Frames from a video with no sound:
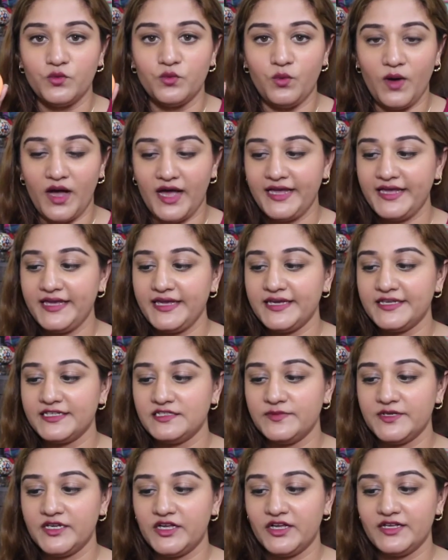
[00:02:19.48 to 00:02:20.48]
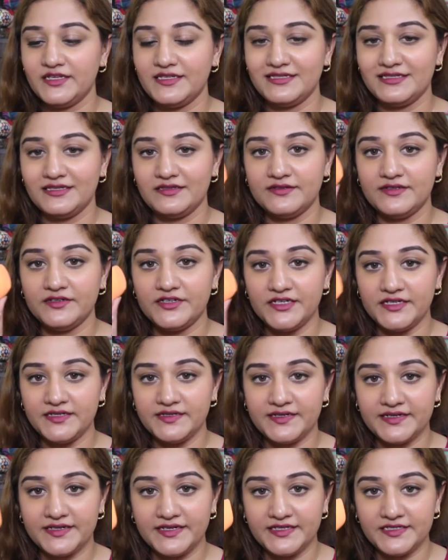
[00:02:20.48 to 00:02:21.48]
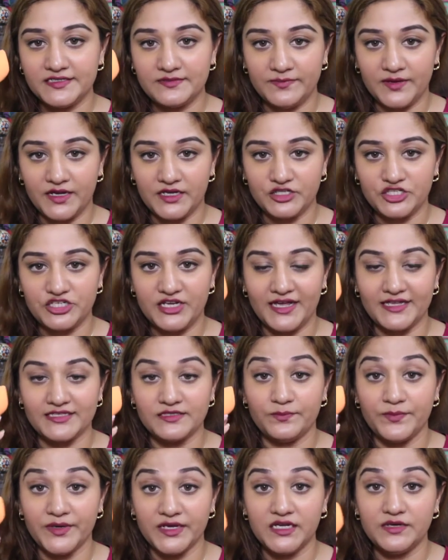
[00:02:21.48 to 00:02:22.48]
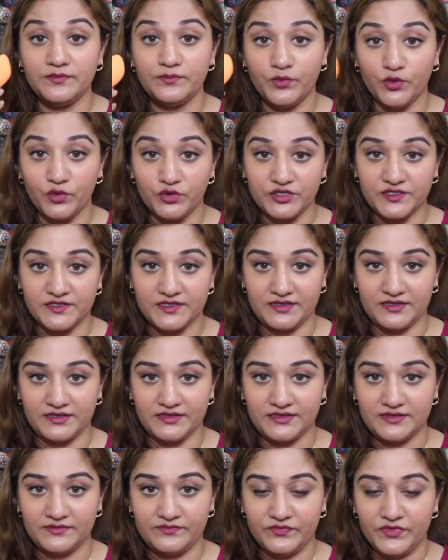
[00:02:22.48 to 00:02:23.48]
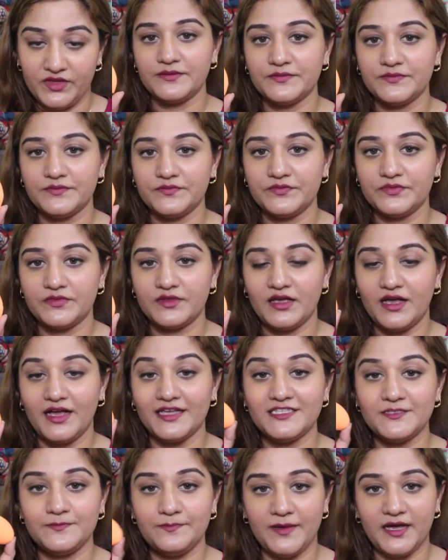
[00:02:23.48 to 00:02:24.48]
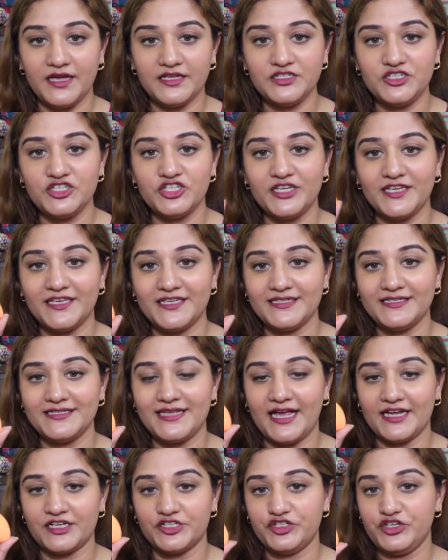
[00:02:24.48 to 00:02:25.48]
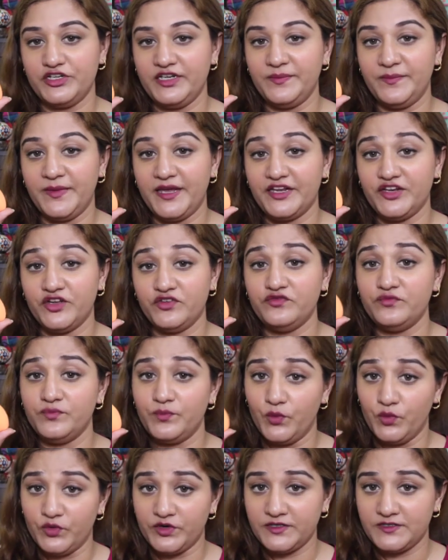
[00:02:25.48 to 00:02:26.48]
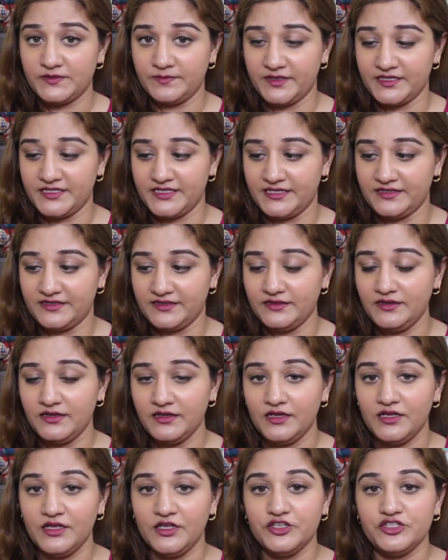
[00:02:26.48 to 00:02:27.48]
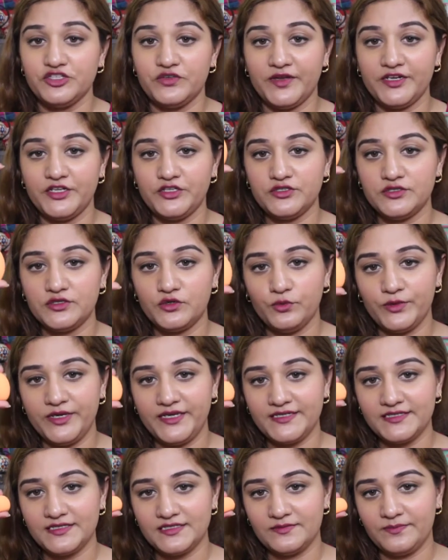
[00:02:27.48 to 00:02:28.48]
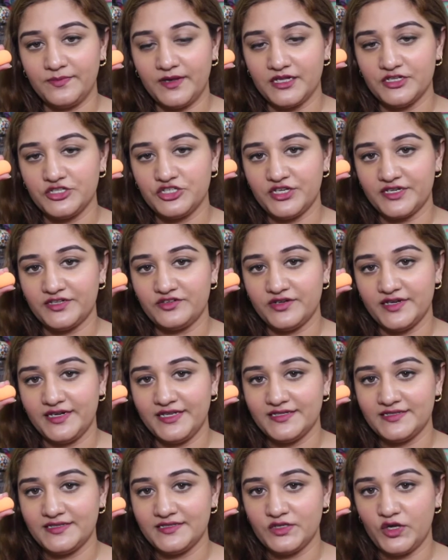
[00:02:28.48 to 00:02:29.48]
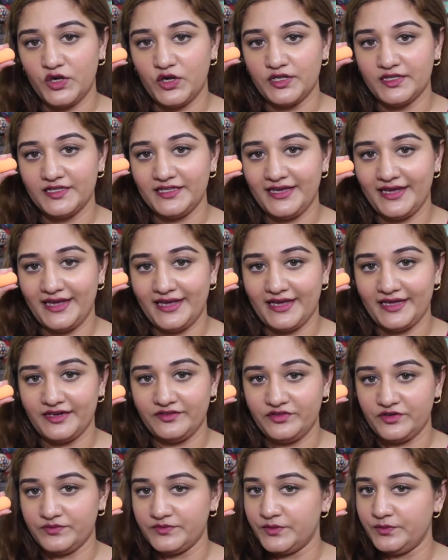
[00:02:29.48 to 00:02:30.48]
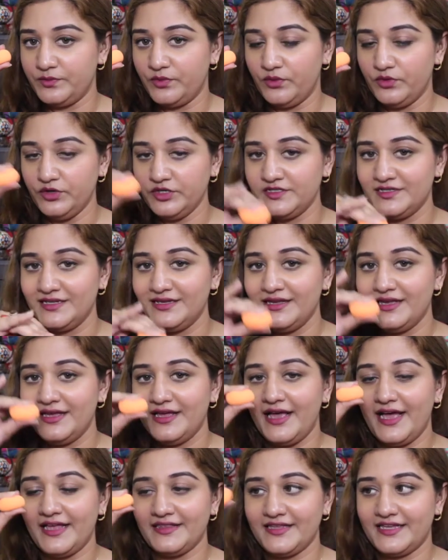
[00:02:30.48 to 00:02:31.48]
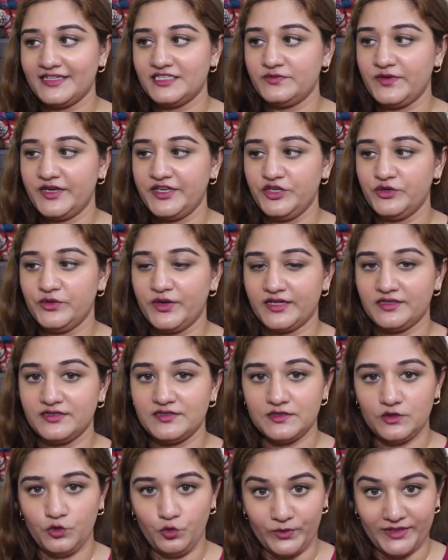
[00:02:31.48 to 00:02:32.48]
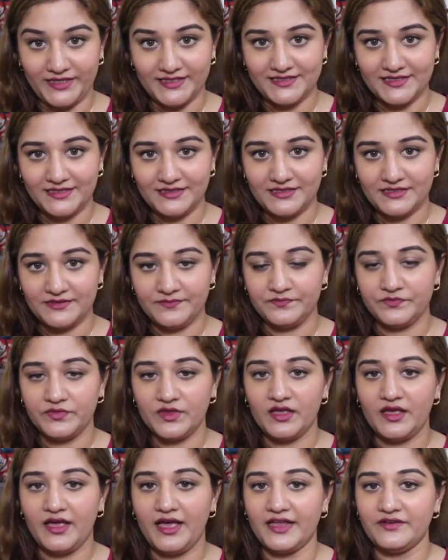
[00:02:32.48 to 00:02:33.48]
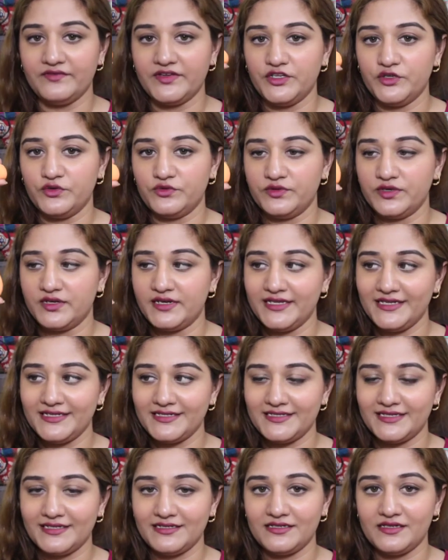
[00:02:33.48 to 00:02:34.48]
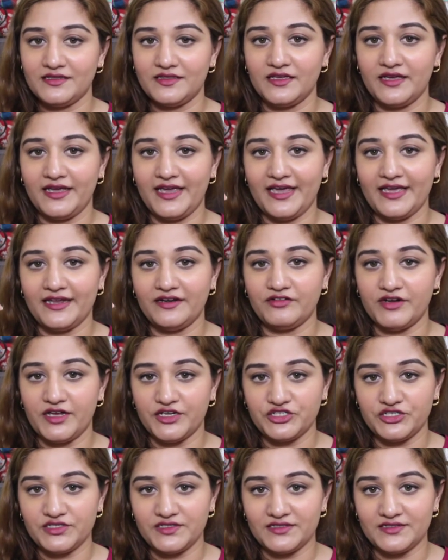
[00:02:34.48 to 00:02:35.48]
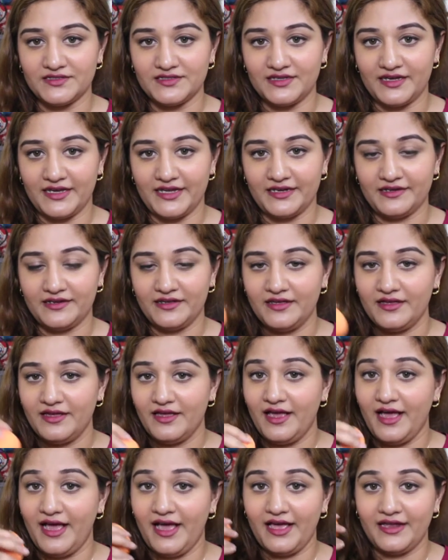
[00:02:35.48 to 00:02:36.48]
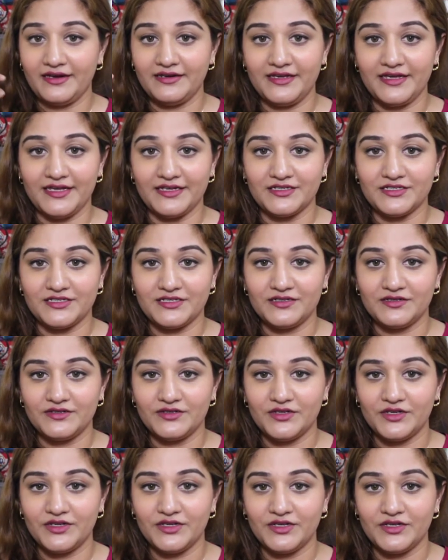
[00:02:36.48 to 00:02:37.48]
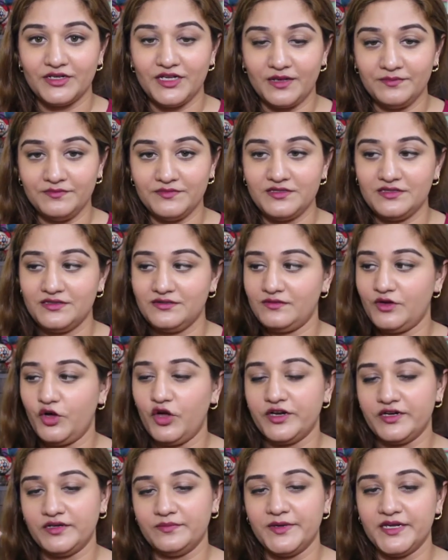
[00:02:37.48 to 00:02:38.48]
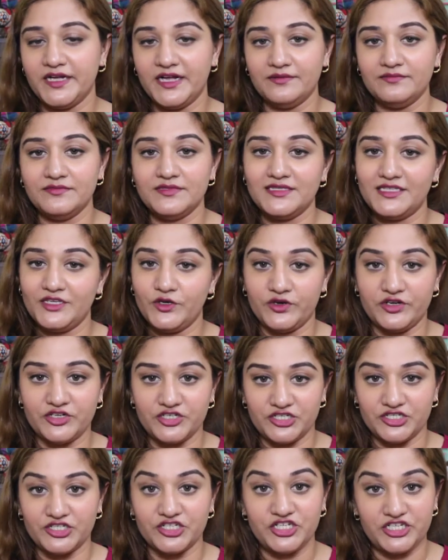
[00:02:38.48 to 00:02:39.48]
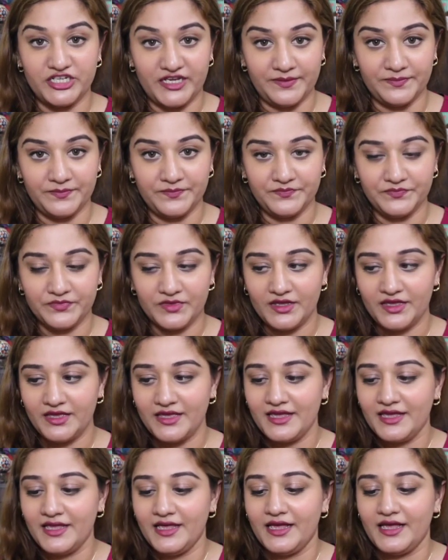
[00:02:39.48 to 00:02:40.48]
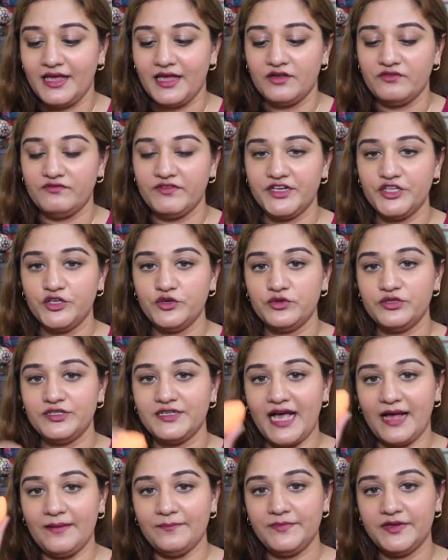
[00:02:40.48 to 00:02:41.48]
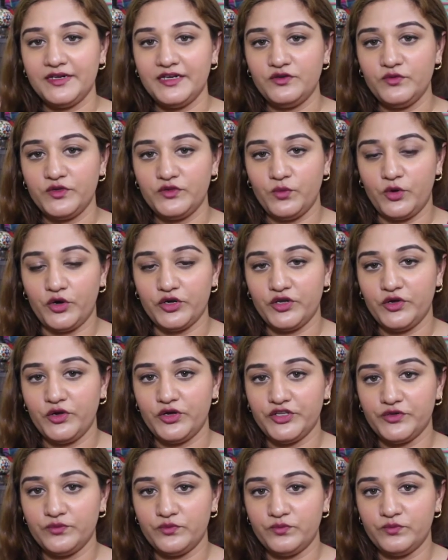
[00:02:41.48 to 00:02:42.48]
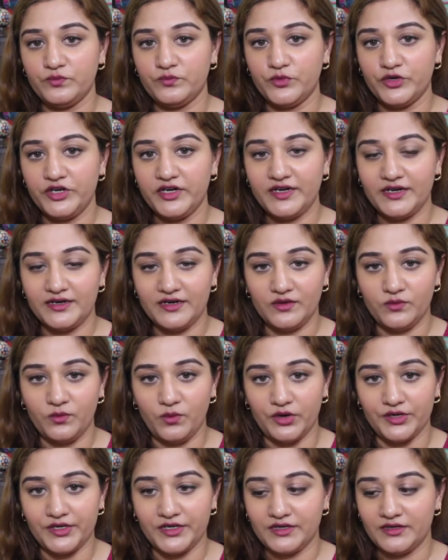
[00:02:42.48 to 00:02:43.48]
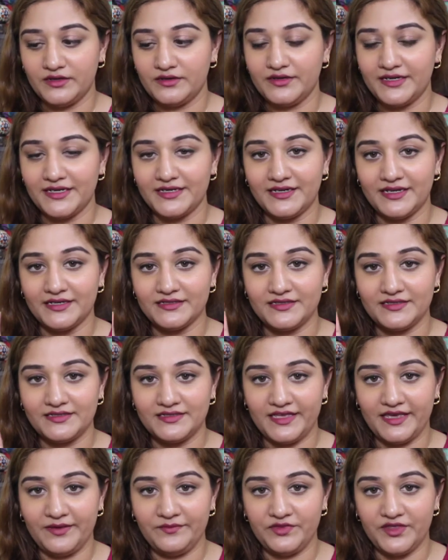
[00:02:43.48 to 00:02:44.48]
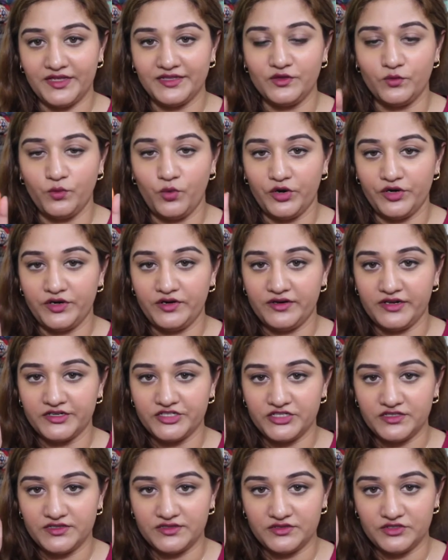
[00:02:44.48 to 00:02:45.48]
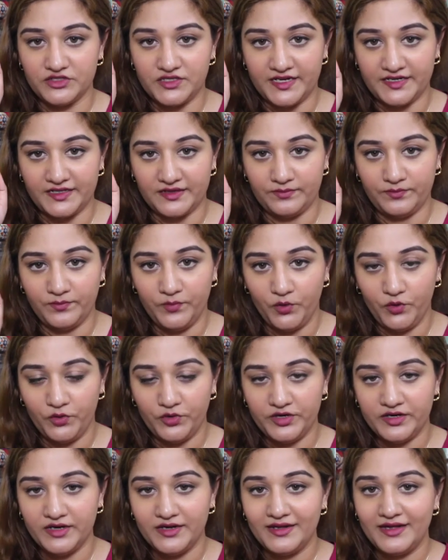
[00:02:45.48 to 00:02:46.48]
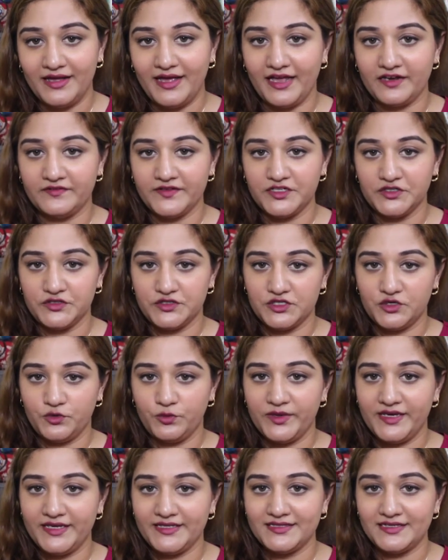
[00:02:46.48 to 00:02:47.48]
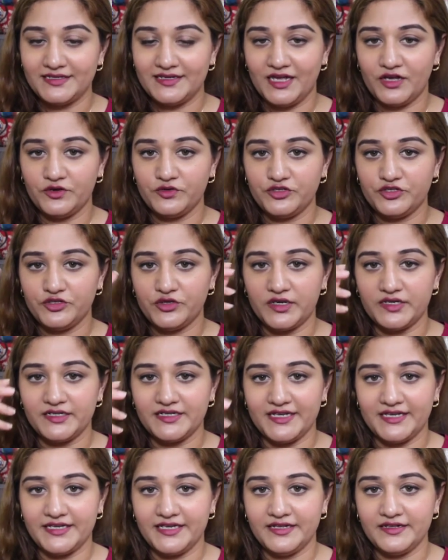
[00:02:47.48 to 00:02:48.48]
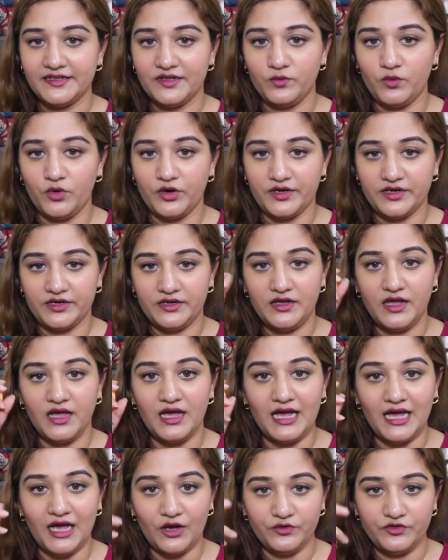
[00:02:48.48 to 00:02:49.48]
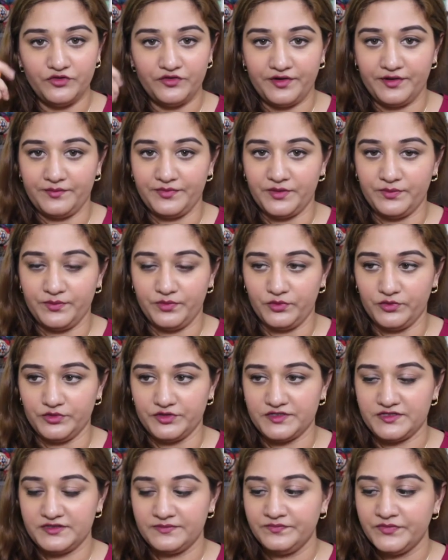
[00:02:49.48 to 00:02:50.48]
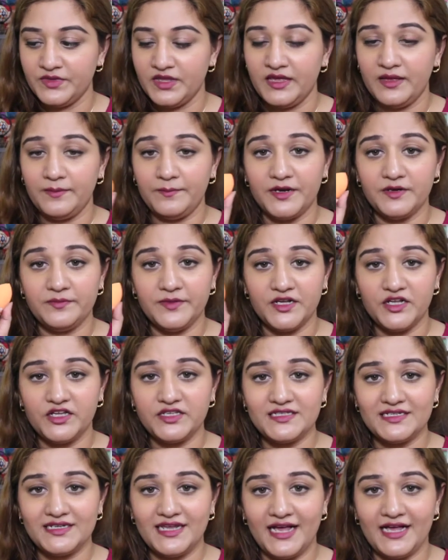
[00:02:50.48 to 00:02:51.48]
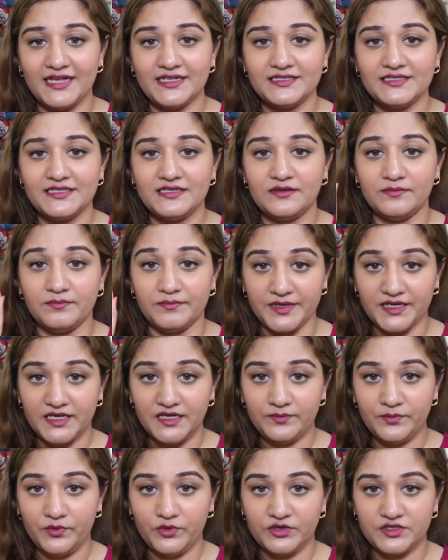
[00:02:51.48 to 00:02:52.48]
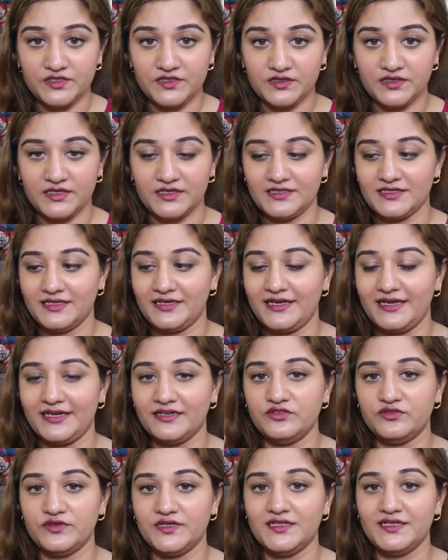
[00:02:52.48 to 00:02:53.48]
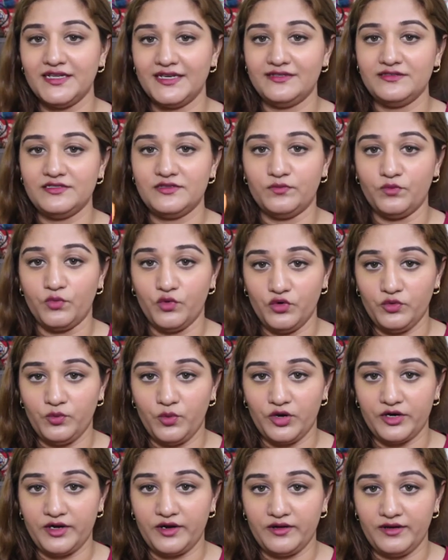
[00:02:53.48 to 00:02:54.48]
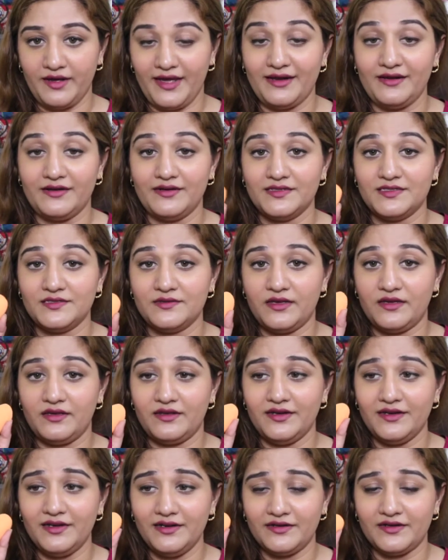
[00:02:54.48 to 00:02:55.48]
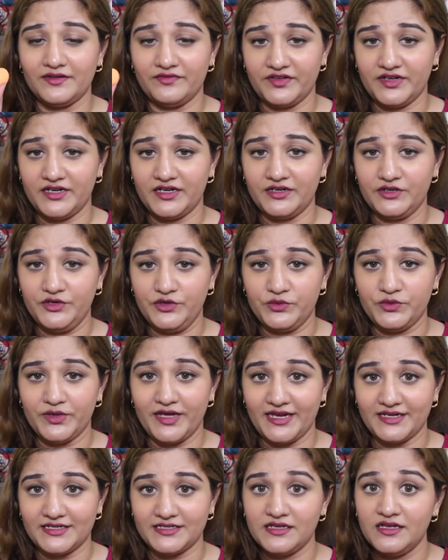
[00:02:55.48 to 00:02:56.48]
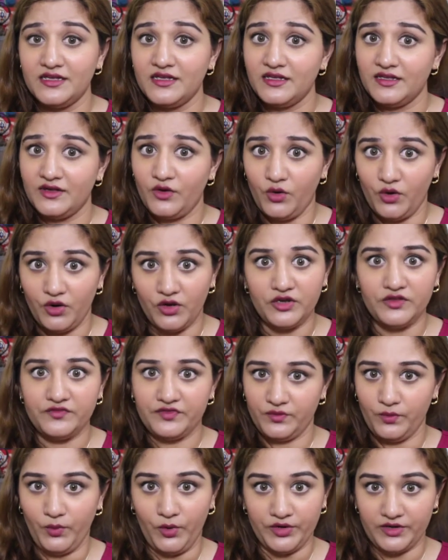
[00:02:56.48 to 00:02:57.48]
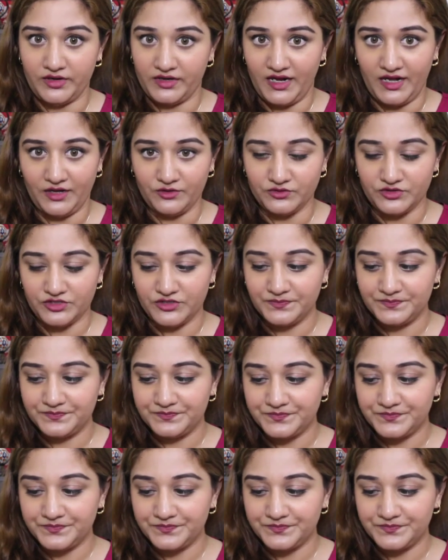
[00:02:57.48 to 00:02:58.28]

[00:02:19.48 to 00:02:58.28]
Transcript: Why is because the Real Technique sponge has bigger pores in it. A sponge is actually made of porous material. So when you squeeze a sponge, it releases all the air from the pores, and that's why you can squeeze it. And when you release it, the air rushes inside and it becomes the original shape. When you dampen it with water or you put it under water, it does the same thing. The water rushes inside the pore, and when you squeeze it out, you are taking the water out from the pores. But because it has bigger pores in it, it retains more water and it is a little difficult to get all of the water out.